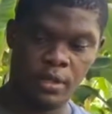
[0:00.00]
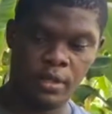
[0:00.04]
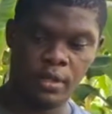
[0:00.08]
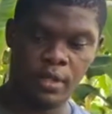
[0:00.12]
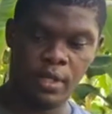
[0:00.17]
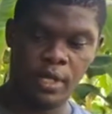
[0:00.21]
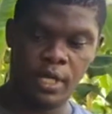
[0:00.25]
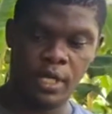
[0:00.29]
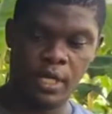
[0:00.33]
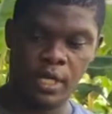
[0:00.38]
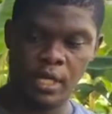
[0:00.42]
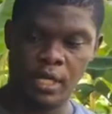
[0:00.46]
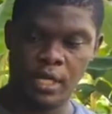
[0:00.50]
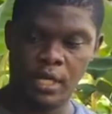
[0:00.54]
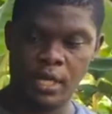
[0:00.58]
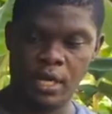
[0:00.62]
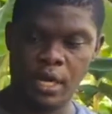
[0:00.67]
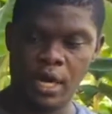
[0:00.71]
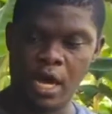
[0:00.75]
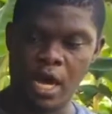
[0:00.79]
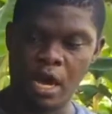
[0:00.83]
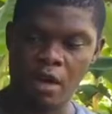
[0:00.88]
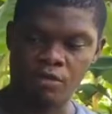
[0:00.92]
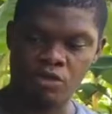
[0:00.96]
the
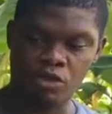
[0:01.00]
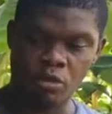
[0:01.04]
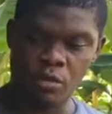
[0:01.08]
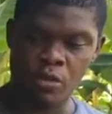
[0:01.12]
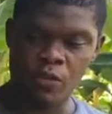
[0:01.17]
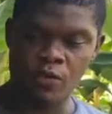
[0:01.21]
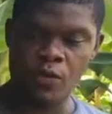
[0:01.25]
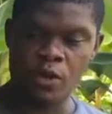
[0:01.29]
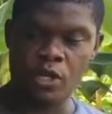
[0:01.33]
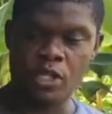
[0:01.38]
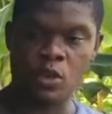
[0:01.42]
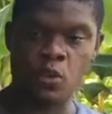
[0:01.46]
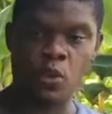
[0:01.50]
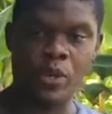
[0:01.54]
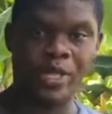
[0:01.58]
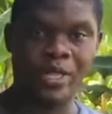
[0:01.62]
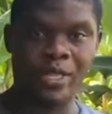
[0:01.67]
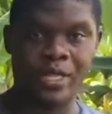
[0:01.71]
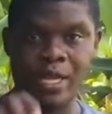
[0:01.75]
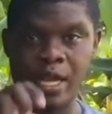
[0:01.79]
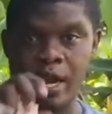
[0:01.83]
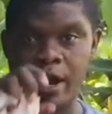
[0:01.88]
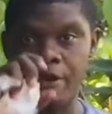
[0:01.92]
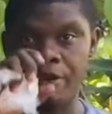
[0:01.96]
half drum of water
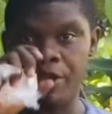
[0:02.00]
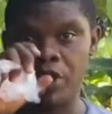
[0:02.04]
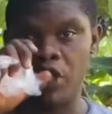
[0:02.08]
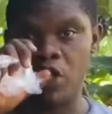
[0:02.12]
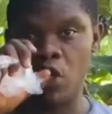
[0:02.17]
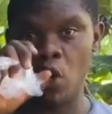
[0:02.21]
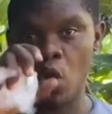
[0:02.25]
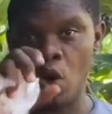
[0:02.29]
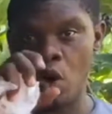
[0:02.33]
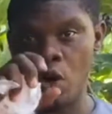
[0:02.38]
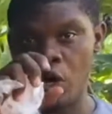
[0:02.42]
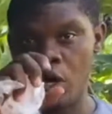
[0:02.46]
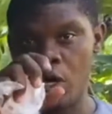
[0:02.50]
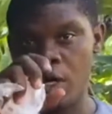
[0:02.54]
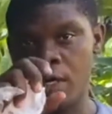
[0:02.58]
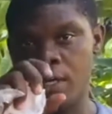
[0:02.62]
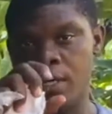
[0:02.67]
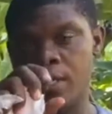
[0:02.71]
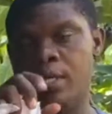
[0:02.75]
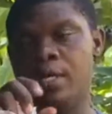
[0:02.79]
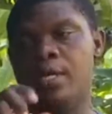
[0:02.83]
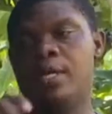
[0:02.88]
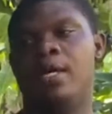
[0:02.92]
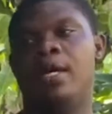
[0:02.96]
when they are young,
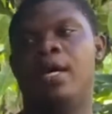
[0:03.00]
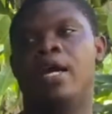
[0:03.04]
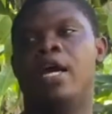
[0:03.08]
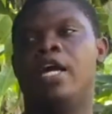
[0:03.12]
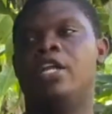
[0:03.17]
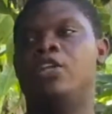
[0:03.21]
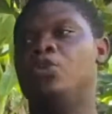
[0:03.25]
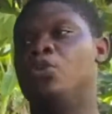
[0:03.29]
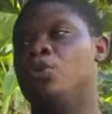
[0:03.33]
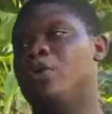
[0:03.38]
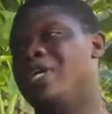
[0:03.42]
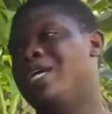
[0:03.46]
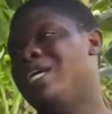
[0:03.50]
and you